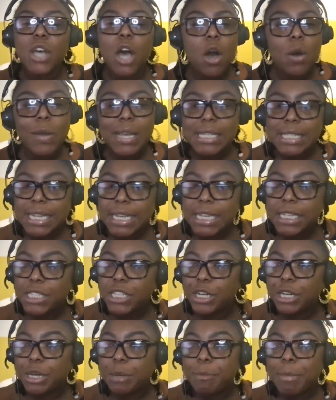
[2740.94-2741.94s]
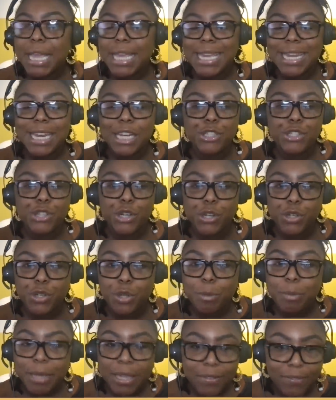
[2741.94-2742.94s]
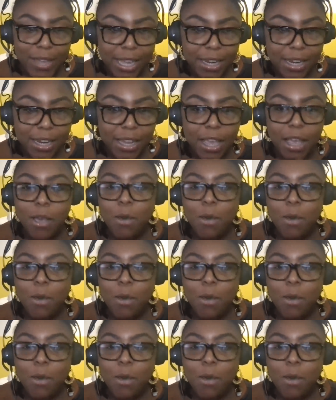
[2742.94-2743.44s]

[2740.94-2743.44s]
it's always easier to make an internal pivot,